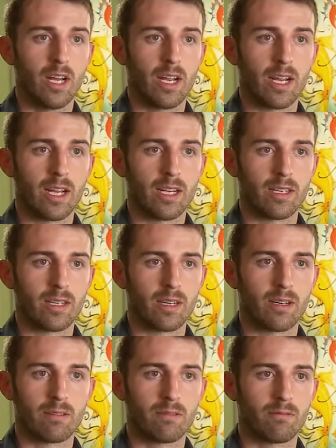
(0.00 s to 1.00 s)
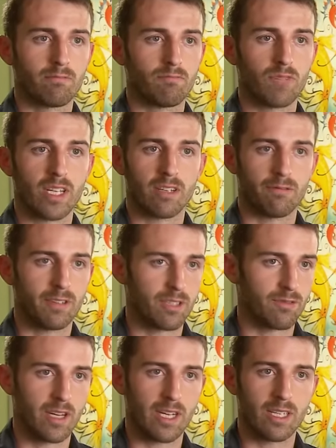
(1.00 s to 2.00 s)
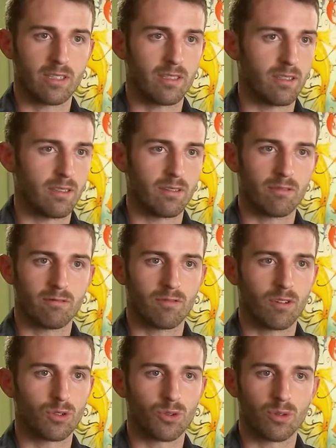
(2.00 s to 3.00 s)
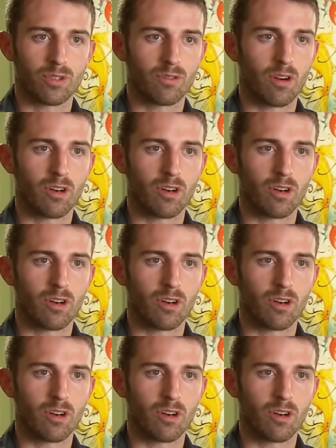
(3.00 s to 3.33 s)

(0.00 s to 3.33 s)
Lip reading: and led to fist fights and all sorts of